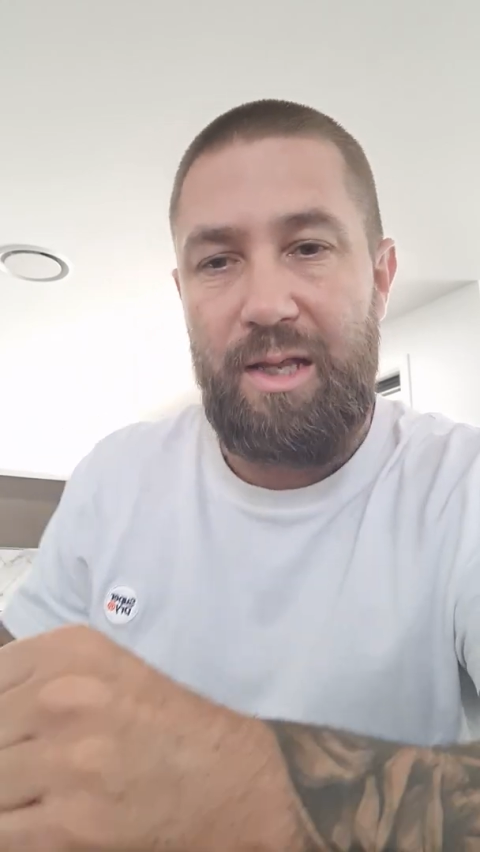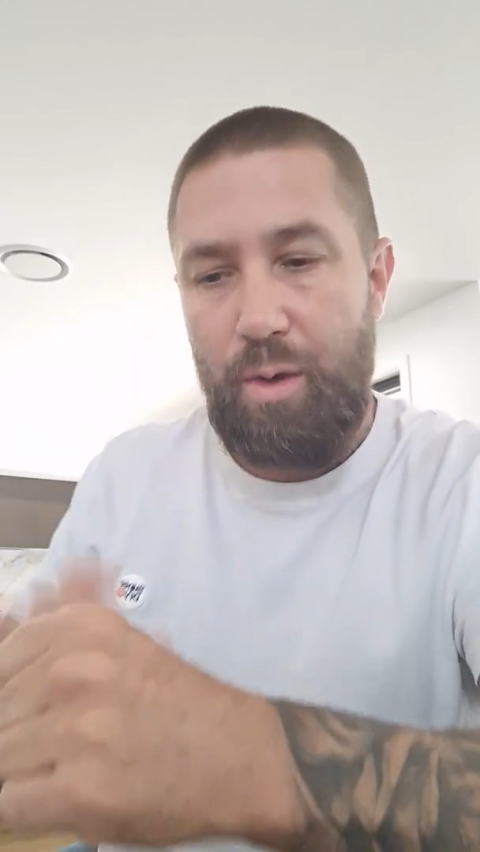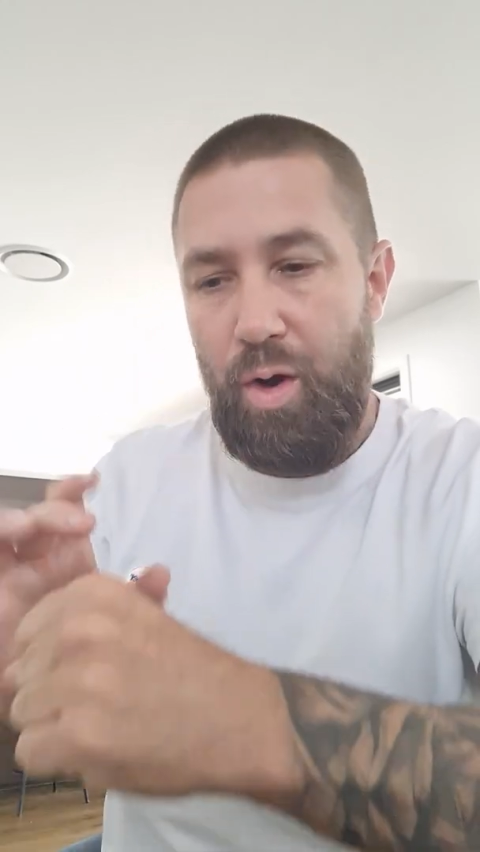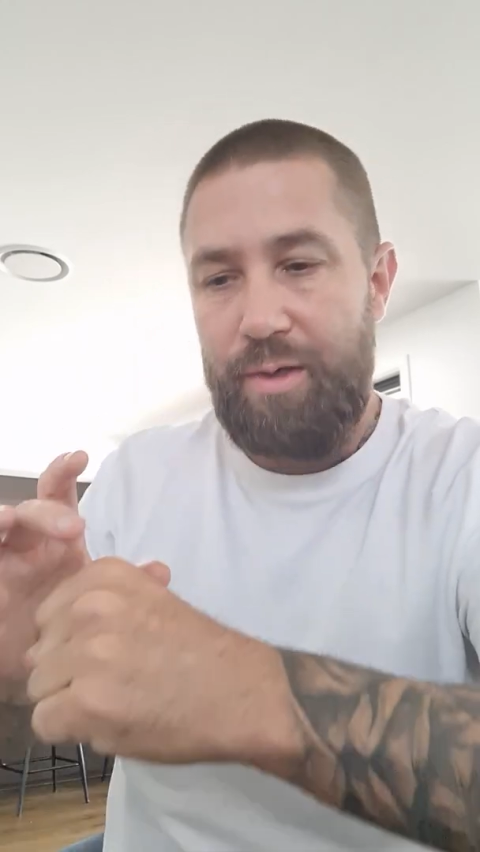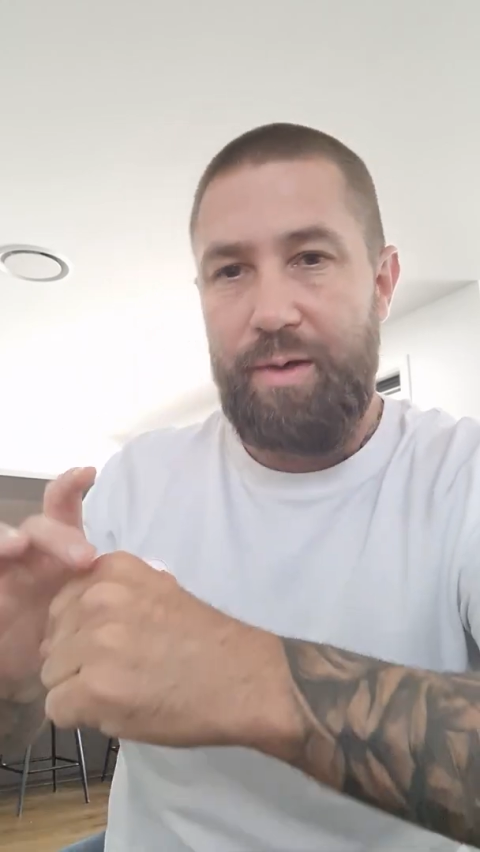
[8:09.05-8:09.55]

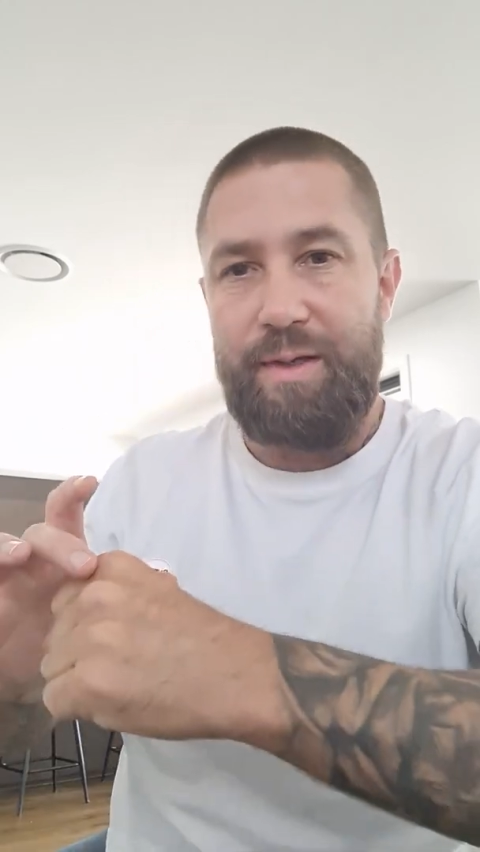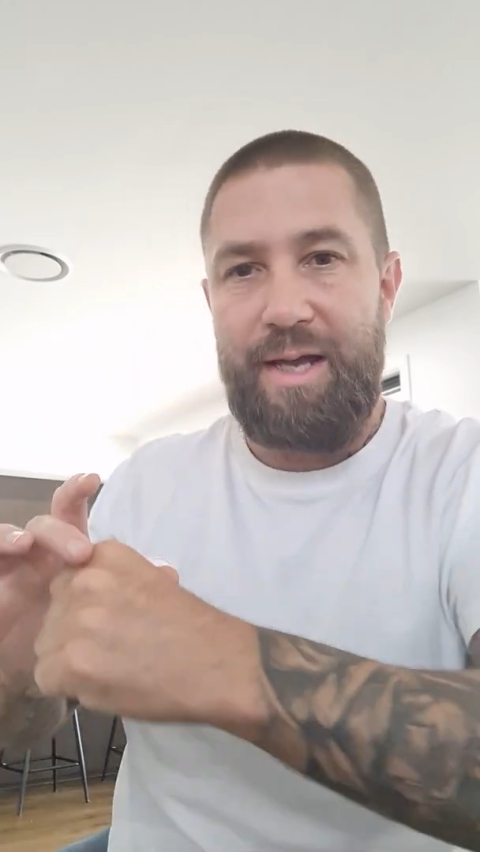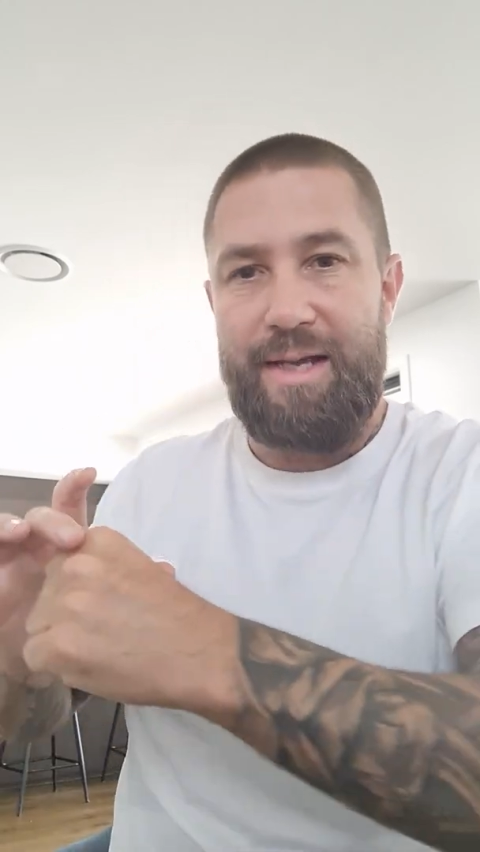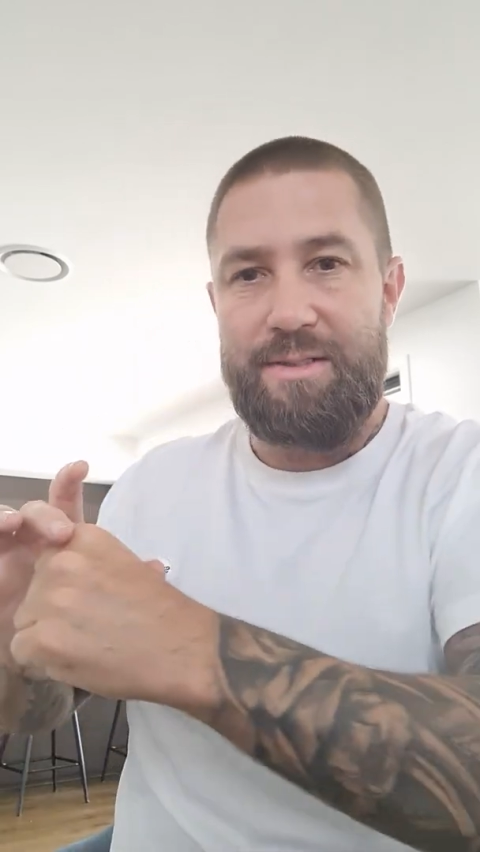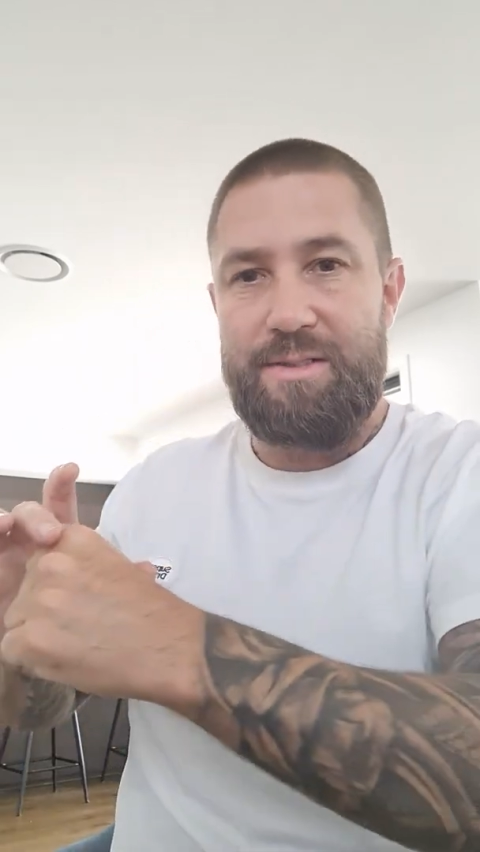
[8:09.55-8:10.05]

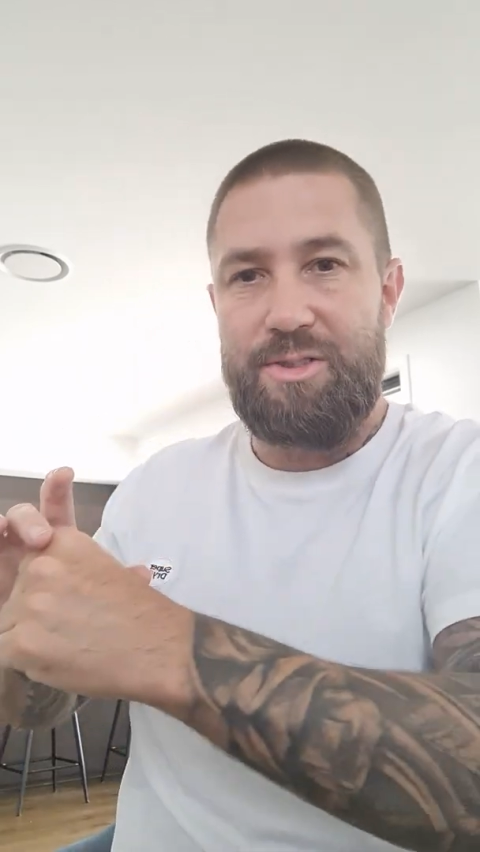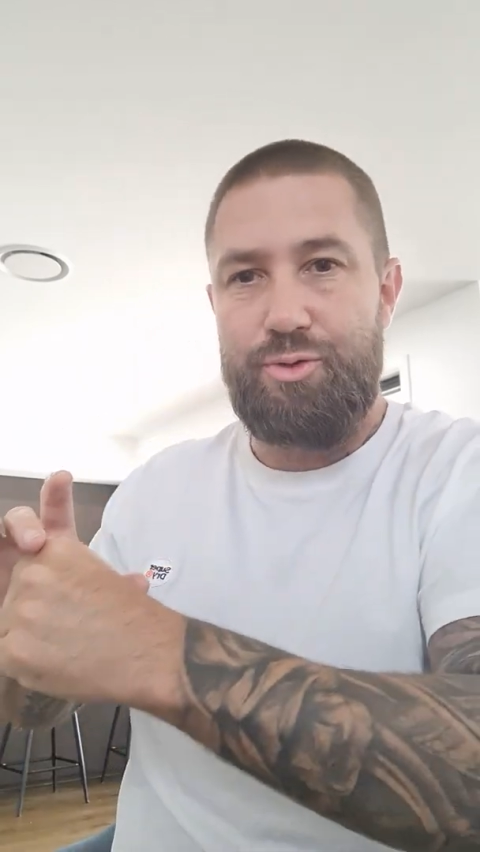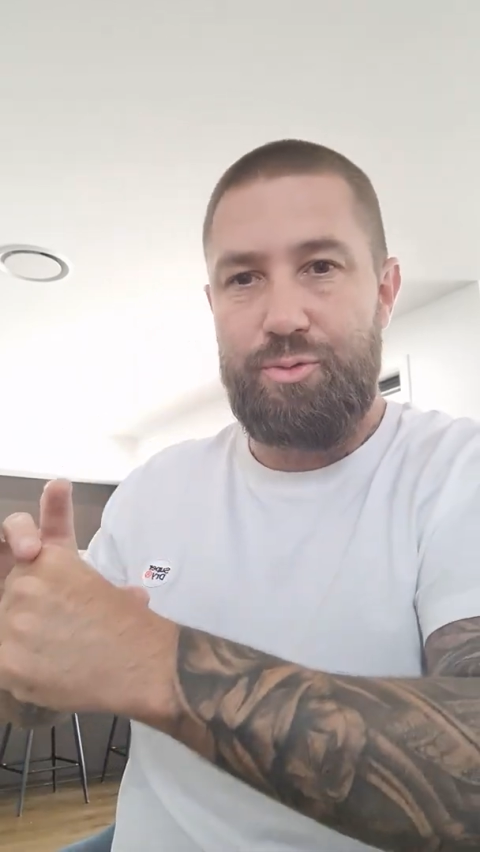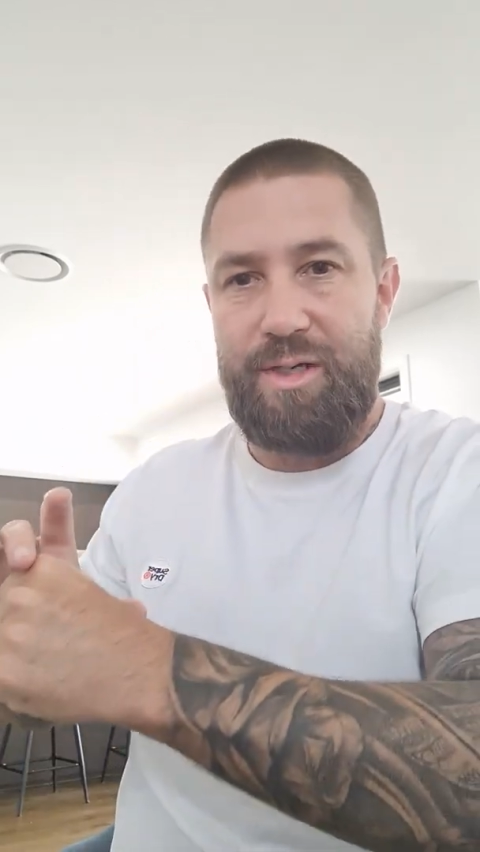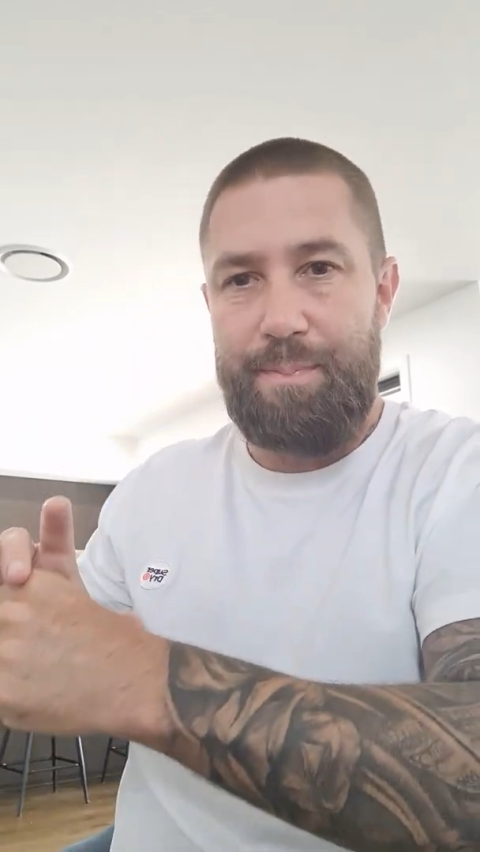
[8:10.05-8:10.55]
lidocaine
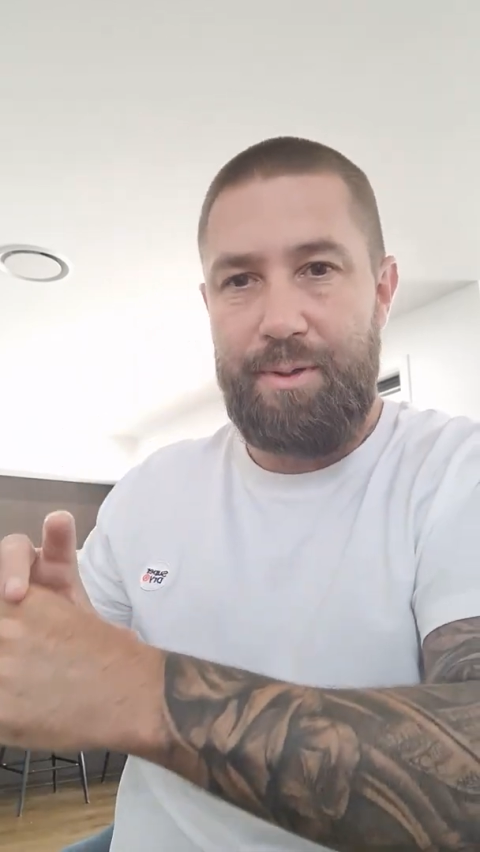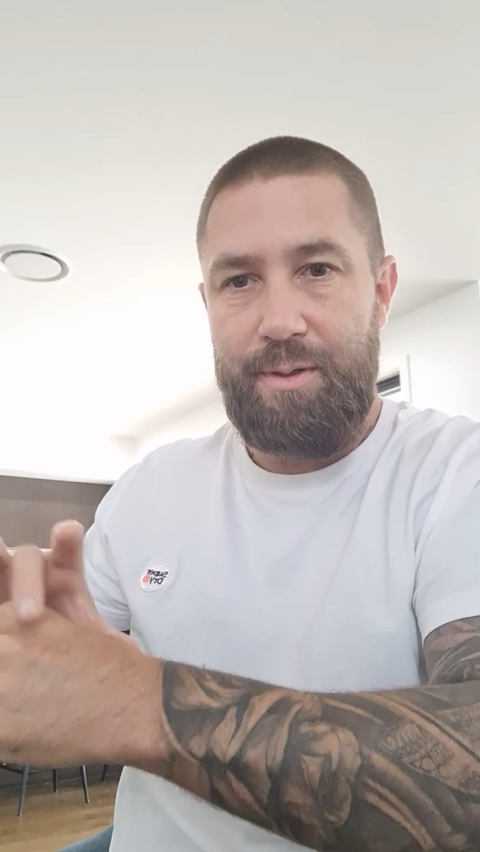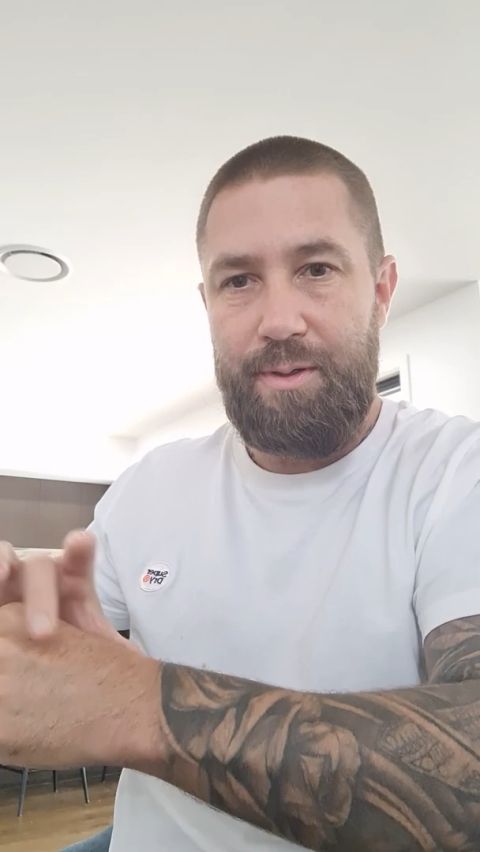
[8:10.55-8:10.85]
strip,